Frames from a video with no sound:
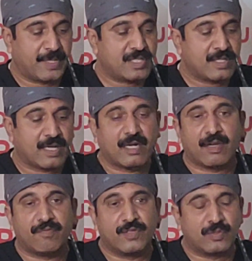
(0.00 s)
patient cannot
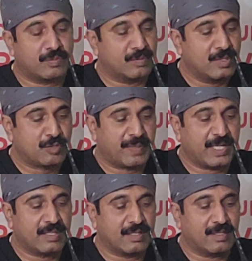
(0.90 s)
afford to
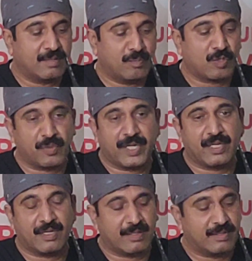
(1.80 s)
spend more money
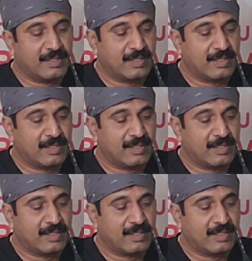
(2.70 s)
on